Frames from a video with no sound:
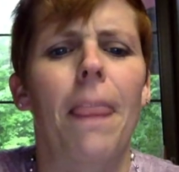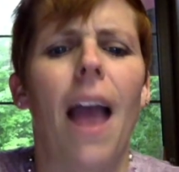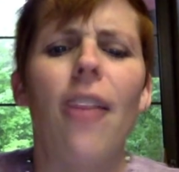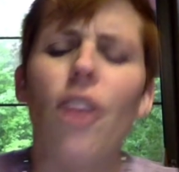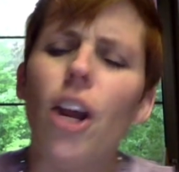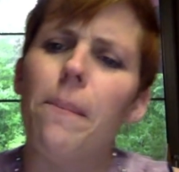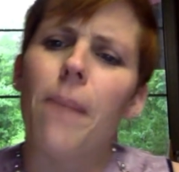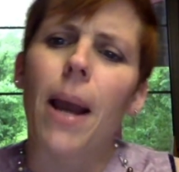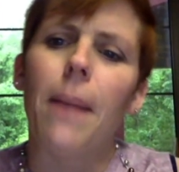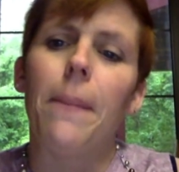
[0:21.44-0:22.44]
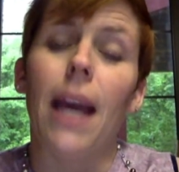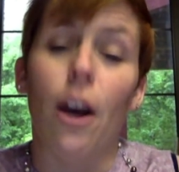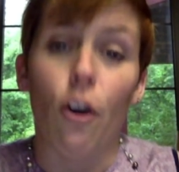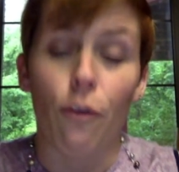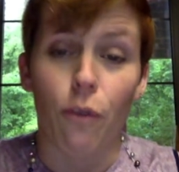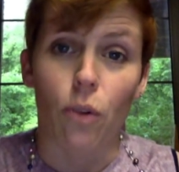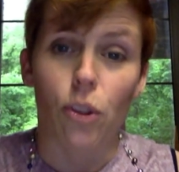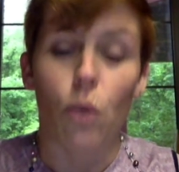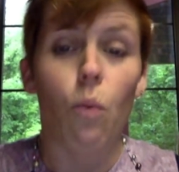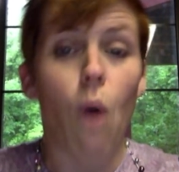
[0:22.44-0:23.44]
I thought it might be helpful
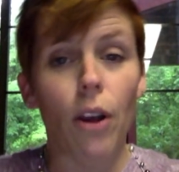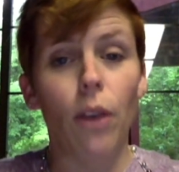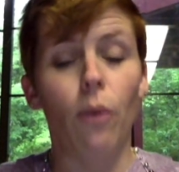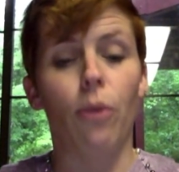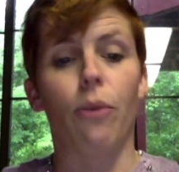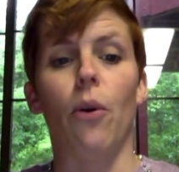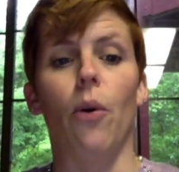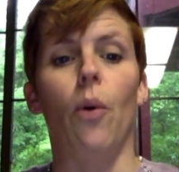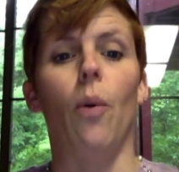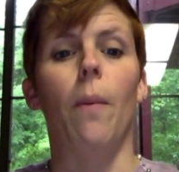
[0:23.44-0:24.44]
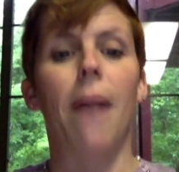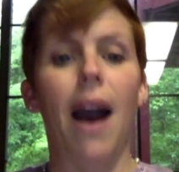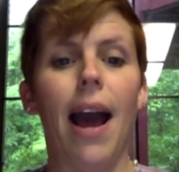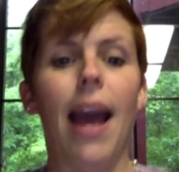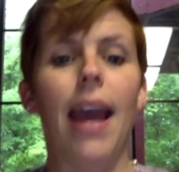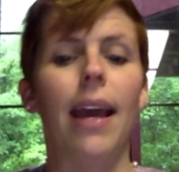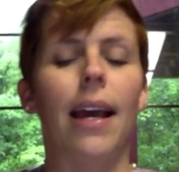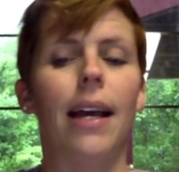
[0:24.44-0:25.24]
to walk you through my